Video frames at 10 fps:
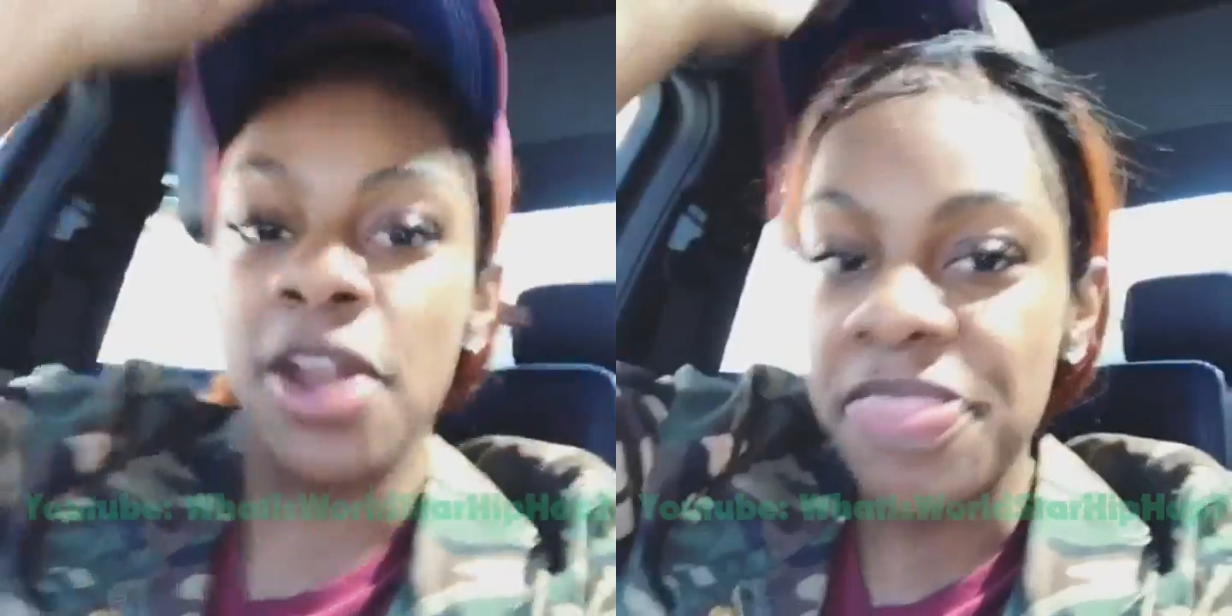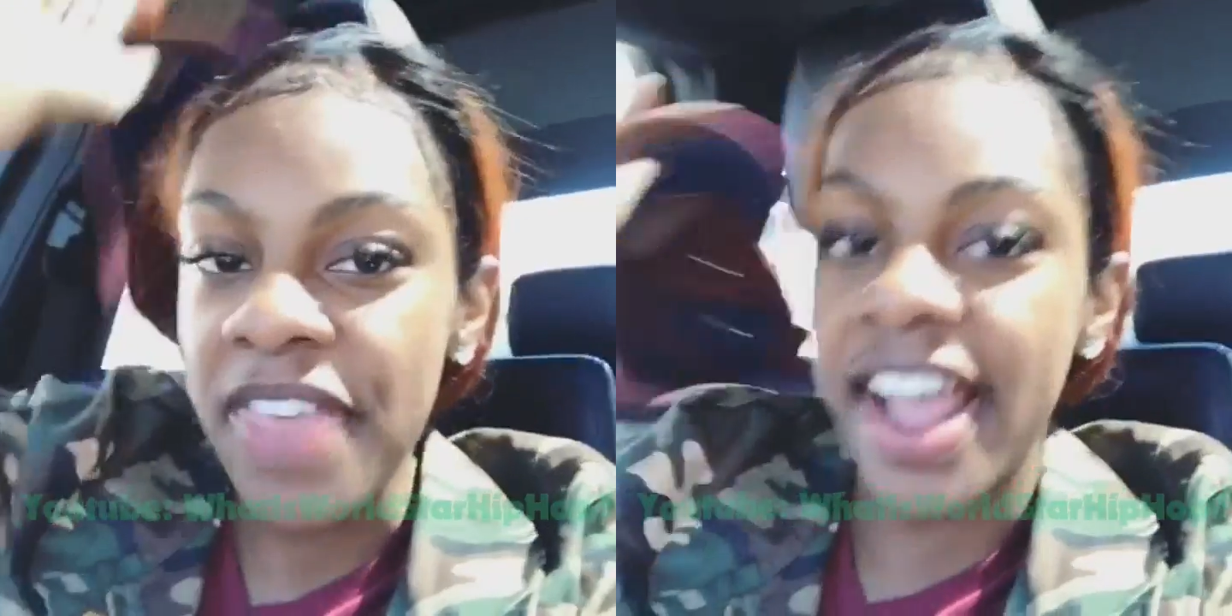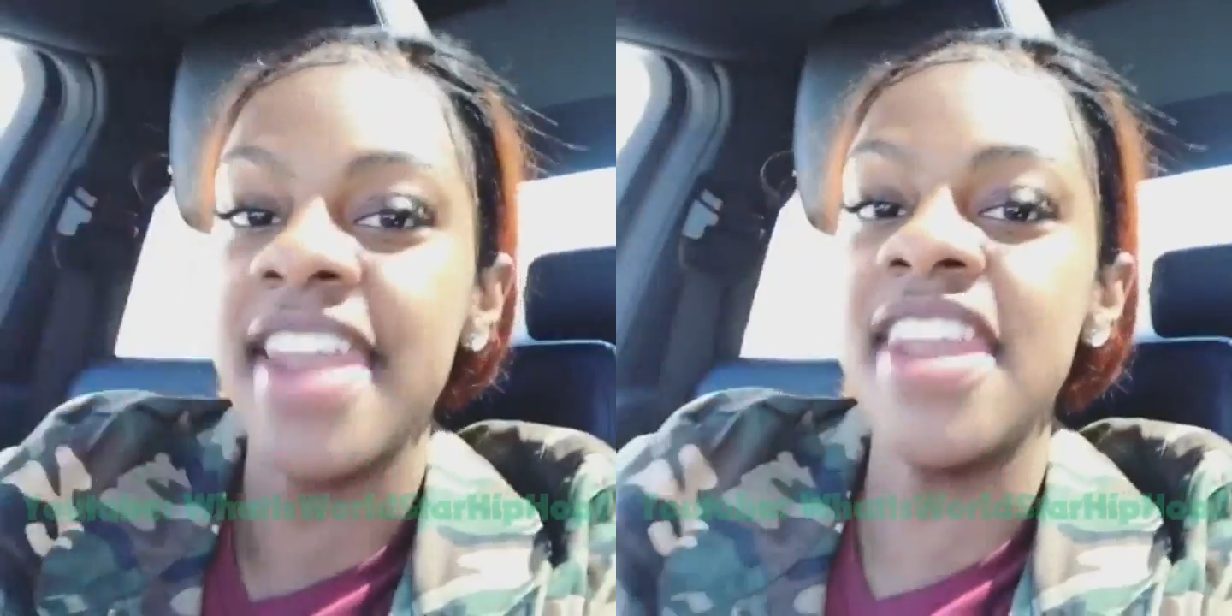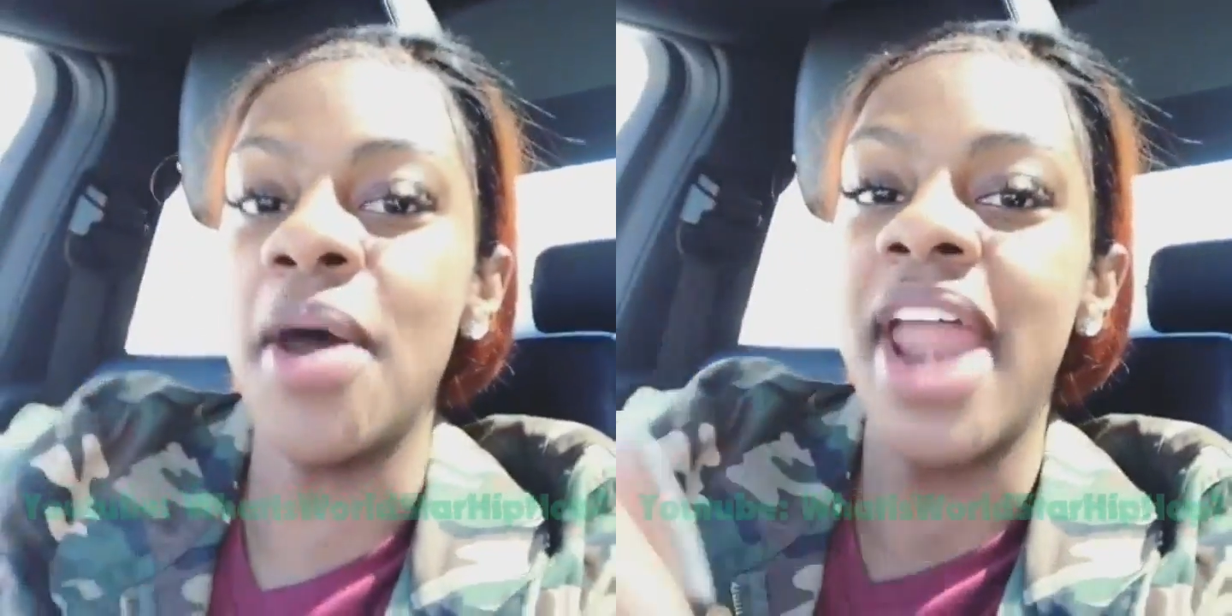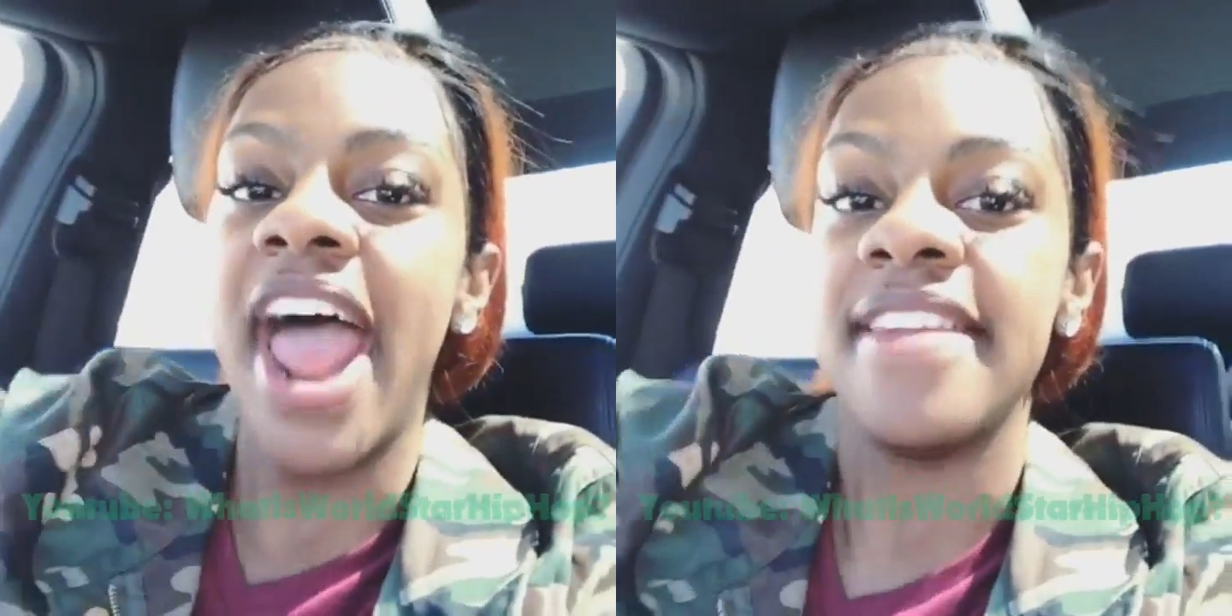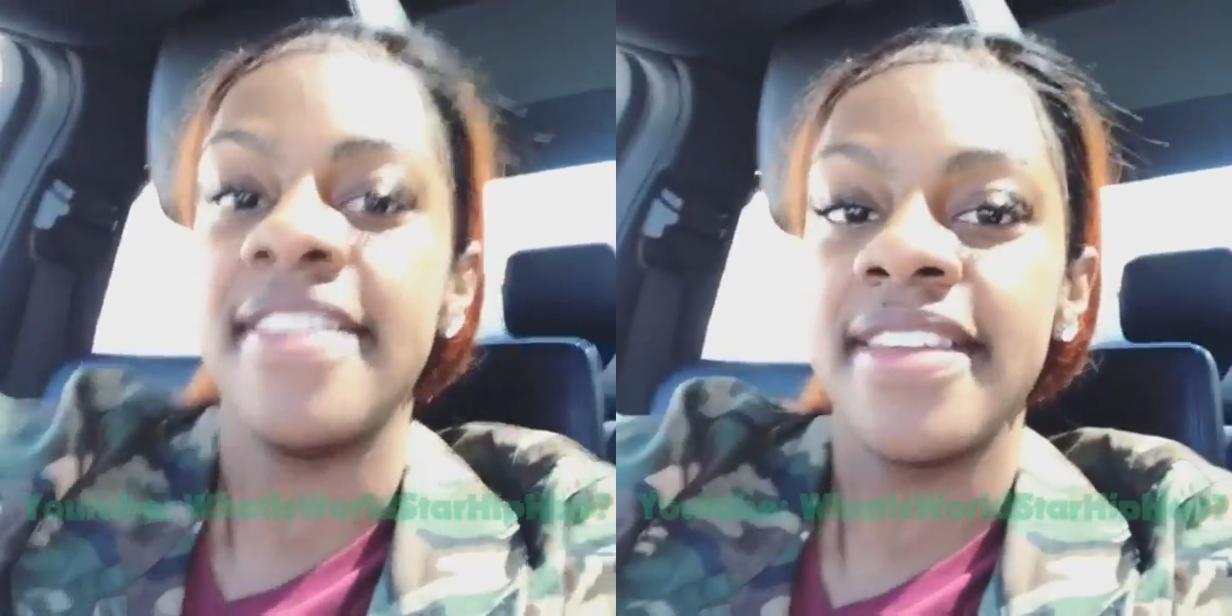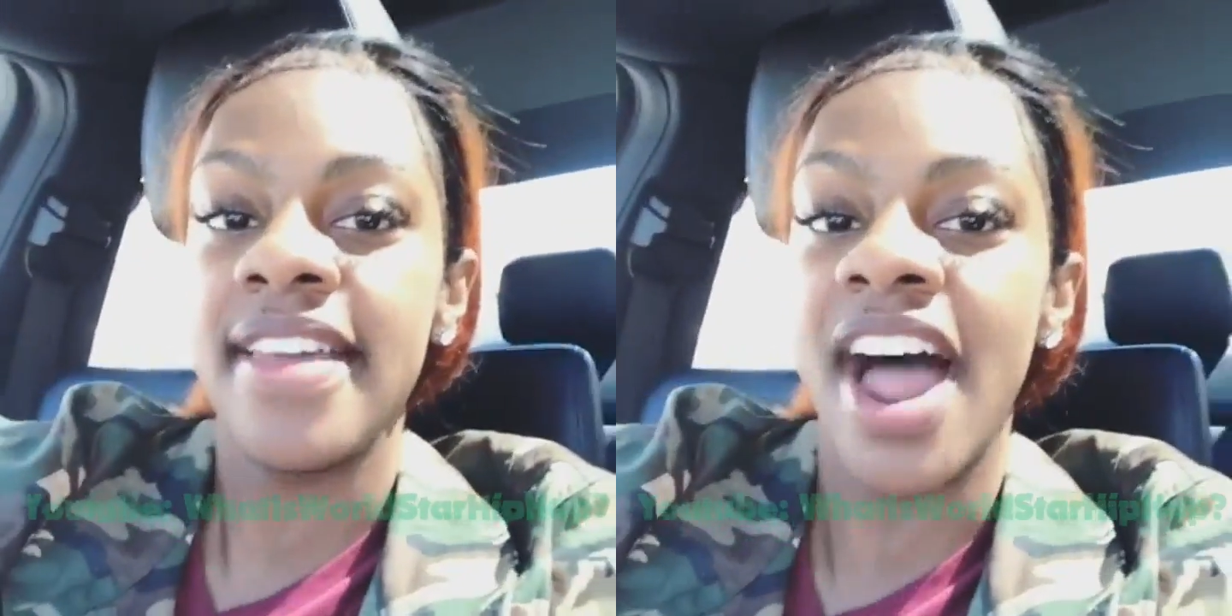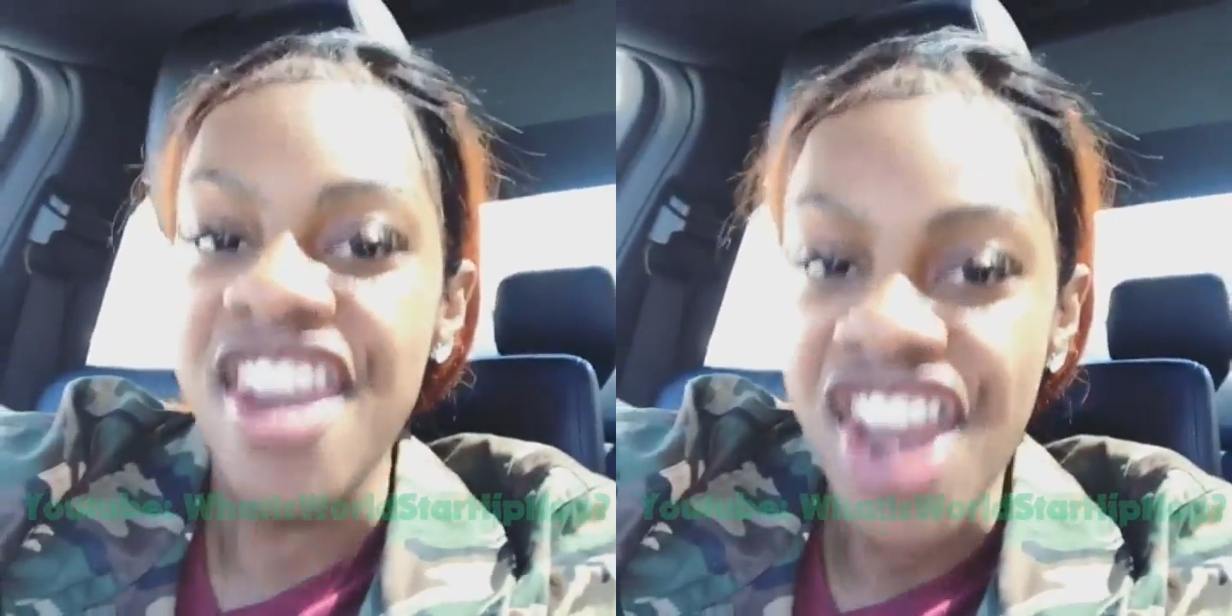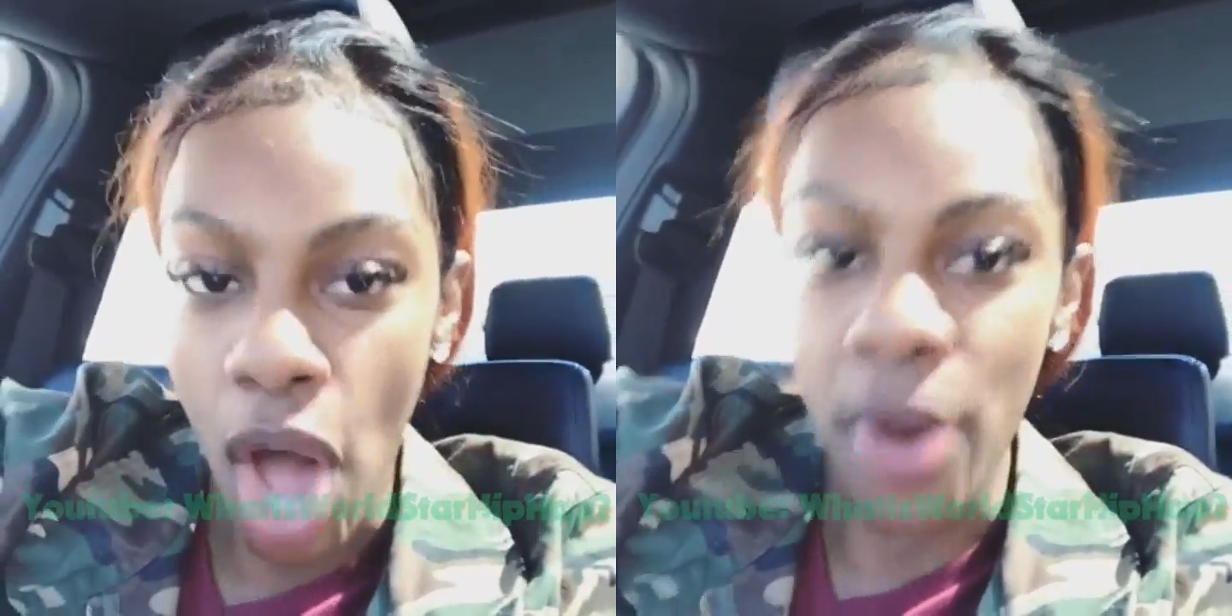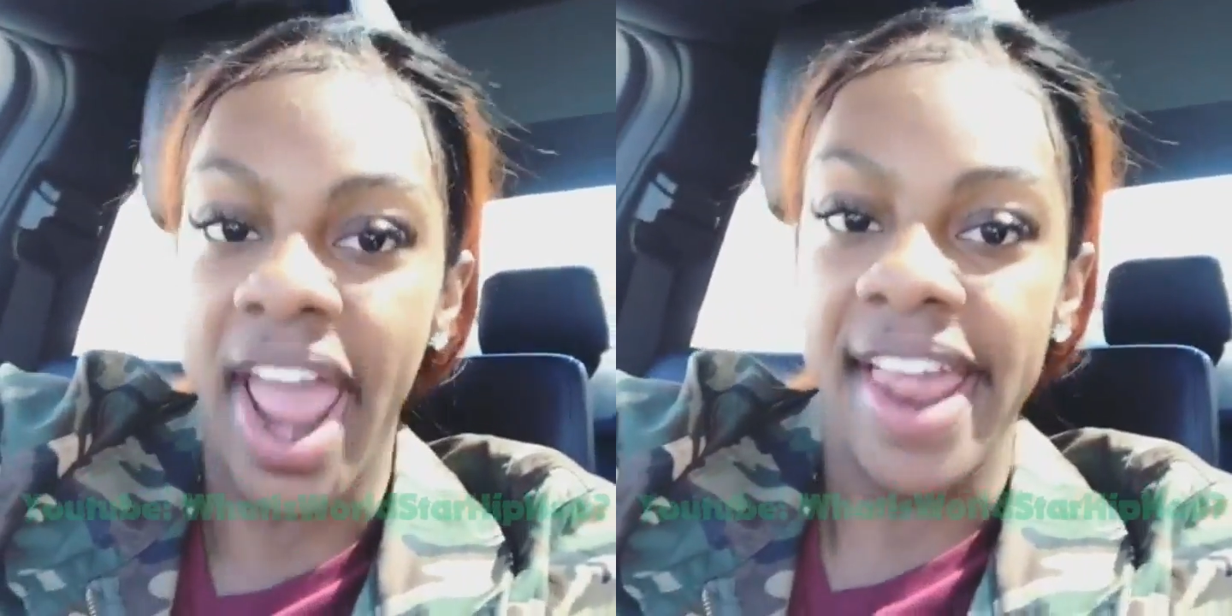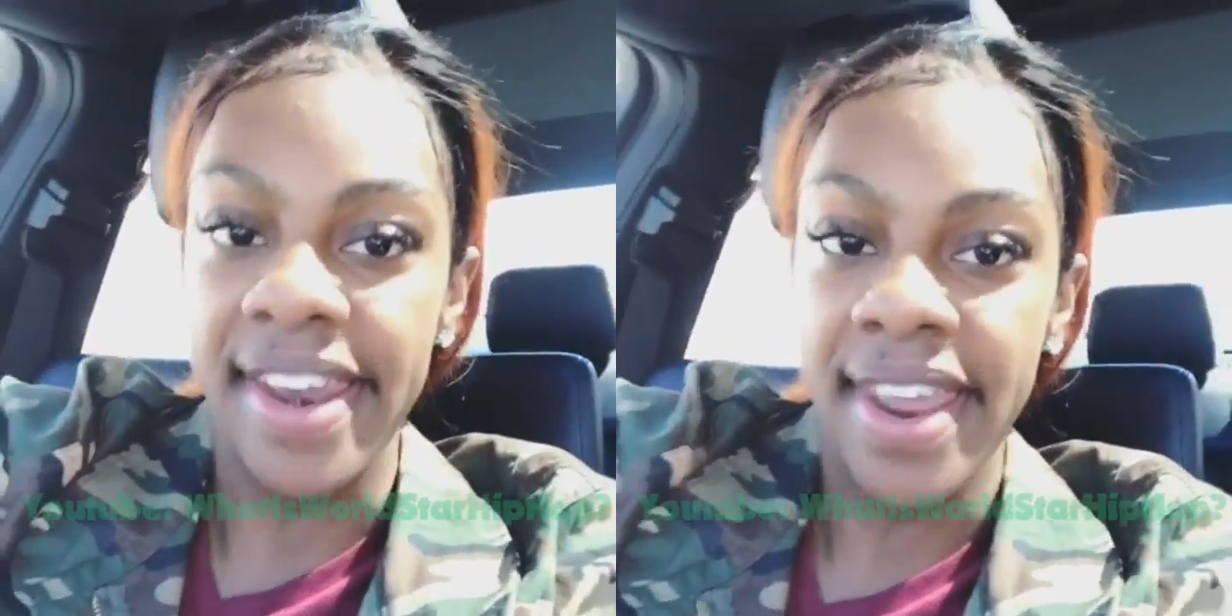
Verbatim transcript: You don't think I know that? I know that.